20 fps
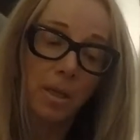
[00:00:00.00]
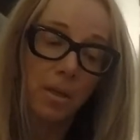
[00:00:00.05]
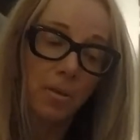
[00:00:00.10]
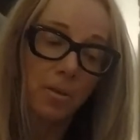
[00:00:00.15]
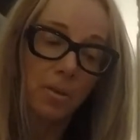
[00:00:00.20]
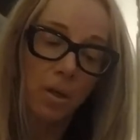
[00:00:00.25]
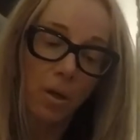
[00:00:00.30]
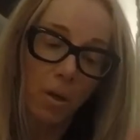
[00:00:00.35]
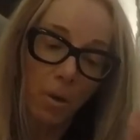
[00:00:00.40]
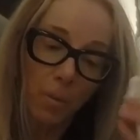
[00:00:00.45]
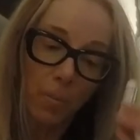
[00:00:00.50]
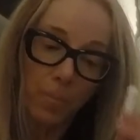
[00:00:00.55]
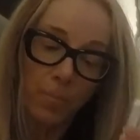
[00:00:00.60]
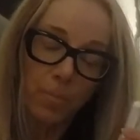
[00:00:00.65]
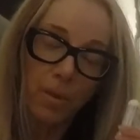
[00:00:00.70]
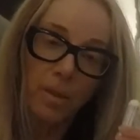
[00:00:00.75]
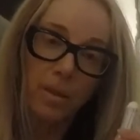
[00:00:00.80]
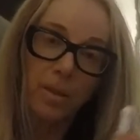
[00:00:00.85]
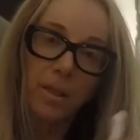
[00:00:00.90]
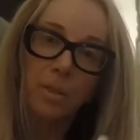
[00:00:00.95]
So
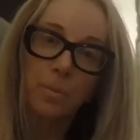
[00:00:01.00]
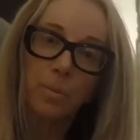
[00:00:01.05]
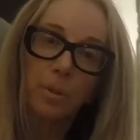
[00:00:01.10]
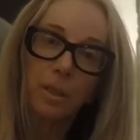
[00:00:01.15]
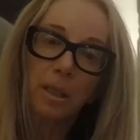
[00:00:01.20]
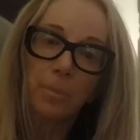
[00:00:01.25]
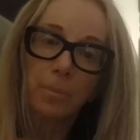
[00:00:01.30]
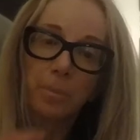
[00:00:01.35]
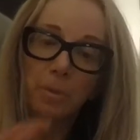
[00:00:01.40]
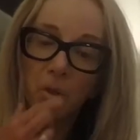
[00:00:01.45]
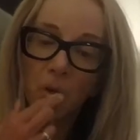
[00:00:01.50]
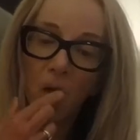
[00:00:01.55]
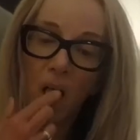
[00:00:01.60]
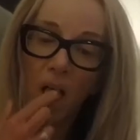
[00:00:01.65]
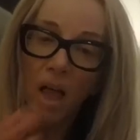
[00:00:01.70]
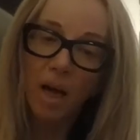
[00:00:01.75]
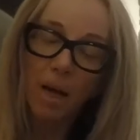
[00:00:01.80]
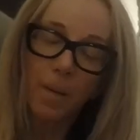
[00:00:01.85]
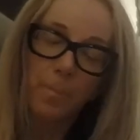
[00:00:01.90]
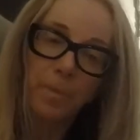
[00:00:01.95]
this will keep you
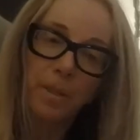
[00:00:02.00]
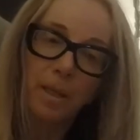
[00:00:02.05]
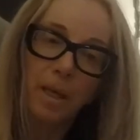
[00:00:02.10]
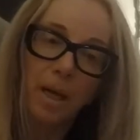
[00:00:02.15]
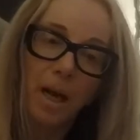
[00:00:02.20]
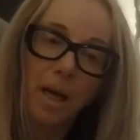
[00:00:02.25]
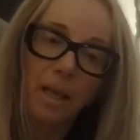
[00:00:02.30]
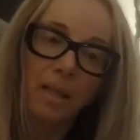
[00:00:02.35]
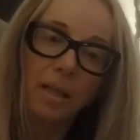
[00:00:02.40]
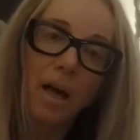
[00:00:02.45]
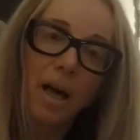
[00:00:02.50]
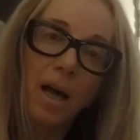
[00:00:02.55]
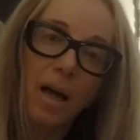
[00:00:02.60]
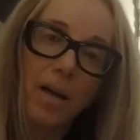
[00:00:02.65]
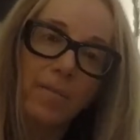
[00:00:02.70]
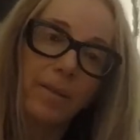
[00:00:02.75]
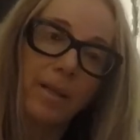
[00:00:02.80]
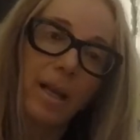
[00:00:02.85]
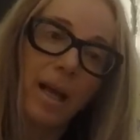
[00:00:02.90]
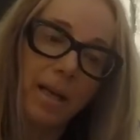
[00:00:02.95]
um,
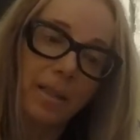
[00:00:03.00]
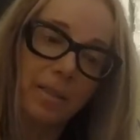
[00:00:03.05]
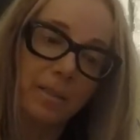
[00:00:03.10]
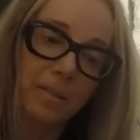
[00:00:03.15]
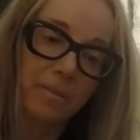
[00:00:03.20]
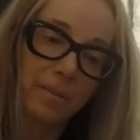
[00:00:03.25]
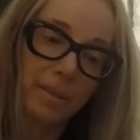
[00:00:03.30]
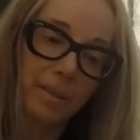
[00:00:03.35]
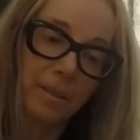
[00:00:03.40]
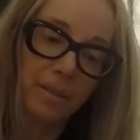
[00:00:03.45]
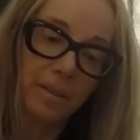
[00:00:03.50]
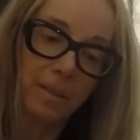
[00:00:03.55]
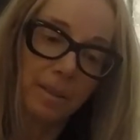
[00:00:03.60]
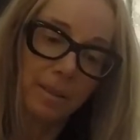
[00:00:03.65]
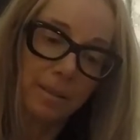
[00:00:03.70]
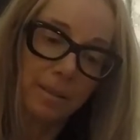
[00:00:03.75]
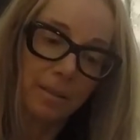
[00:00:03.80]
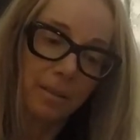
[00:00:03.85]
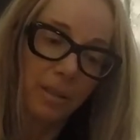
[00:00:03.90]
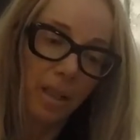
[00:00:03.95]
alive and active and
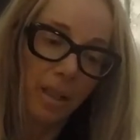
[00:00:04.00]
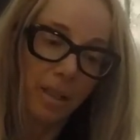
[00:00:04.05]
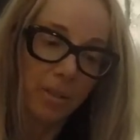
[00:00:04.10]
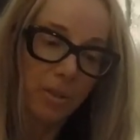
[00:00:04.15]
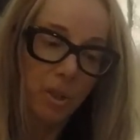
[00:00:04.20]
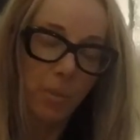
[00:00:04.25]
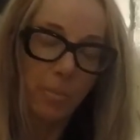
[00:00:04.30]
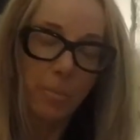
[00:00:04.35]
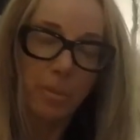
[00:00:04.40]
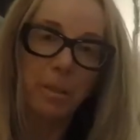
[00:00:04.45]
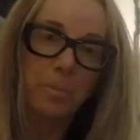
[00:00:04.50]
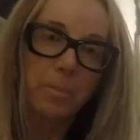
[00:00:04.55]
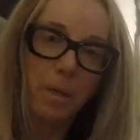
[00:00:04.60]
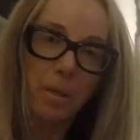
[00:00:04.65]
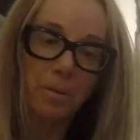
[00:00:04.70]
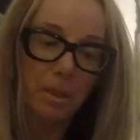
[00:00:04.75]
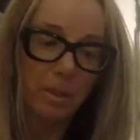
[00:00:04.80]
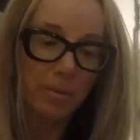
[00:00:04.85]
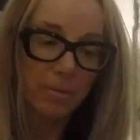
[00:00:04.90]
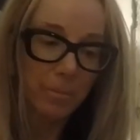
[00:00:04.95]
uh, jumping
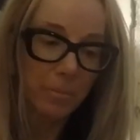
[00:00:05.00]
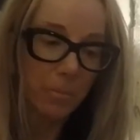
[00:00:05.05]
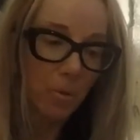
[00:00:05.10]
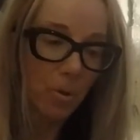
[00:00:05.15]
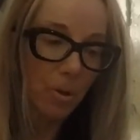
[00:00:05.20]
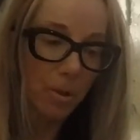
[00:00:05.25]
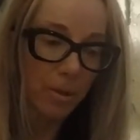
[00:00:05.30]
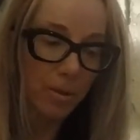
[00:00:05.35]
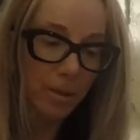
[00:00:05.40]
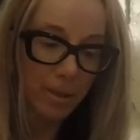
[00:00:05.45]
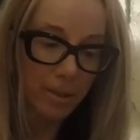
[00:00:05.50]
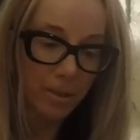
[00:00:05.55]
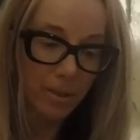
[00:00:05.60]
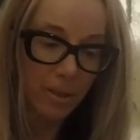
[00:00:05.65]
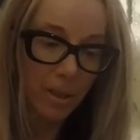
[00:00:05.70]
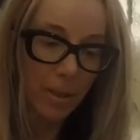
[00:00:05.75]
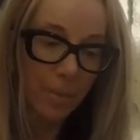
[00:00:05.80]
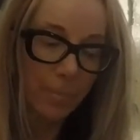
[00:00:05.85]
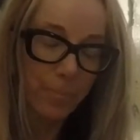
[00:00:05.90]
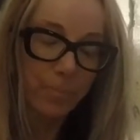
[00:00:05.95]
about even more than
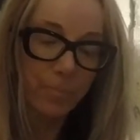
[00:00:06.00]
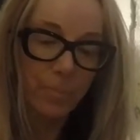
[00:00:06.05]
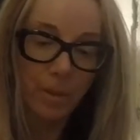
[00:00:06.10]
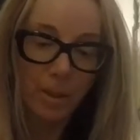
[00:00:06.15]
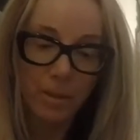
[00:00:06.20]
um,